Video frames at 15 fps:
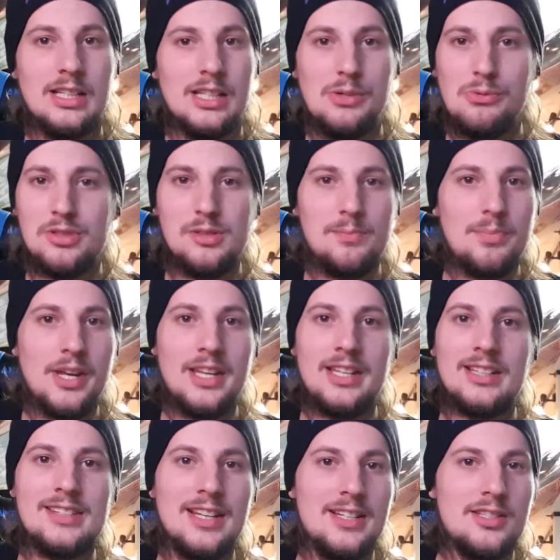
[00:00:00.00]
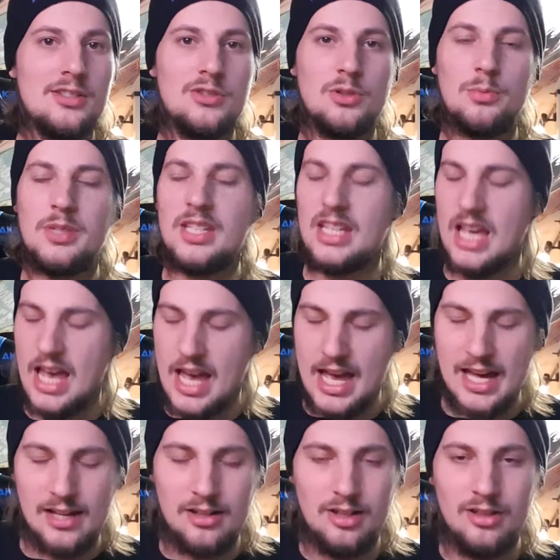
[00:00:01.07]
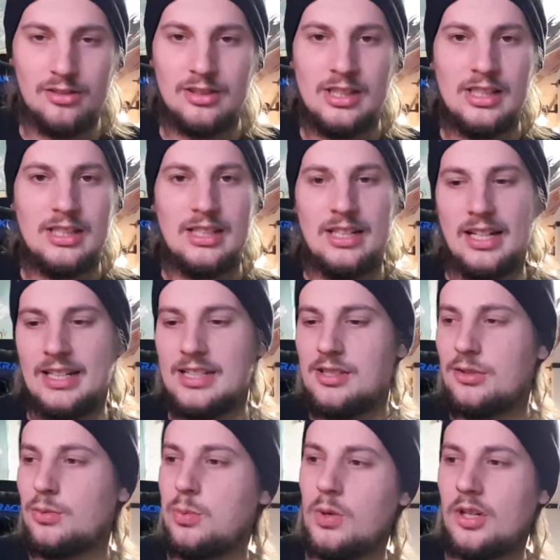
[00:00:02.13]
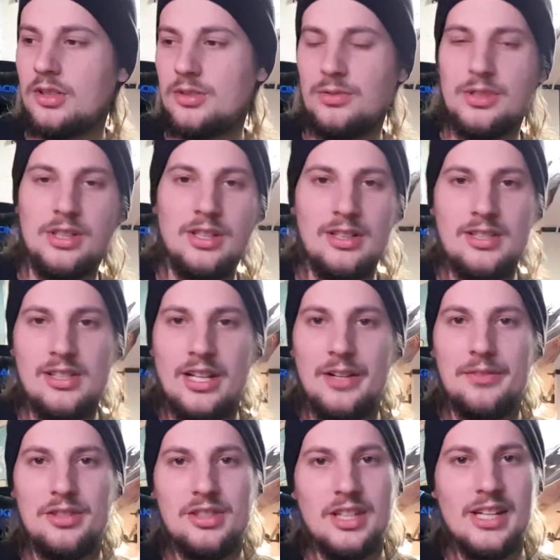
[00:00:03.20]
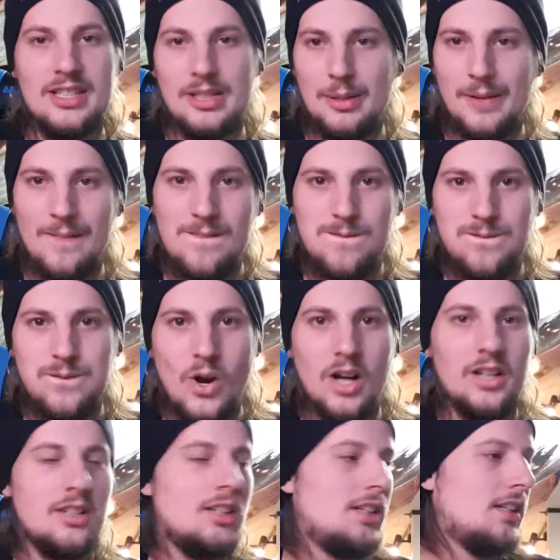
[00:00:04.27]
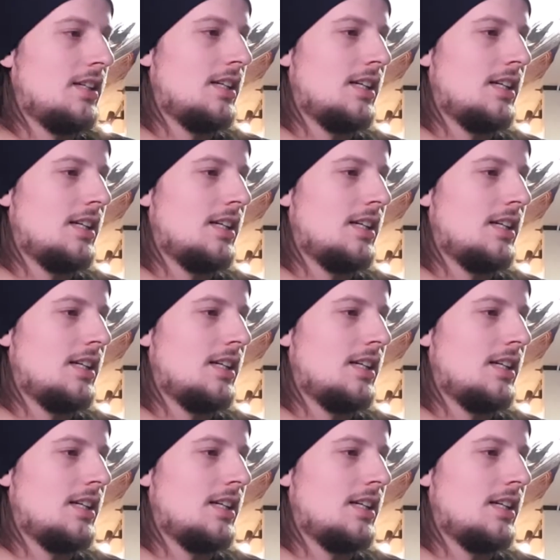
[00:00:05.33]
he wasn't paying attention to me at all, and he just walked to the other side of the stage, and like, fuck.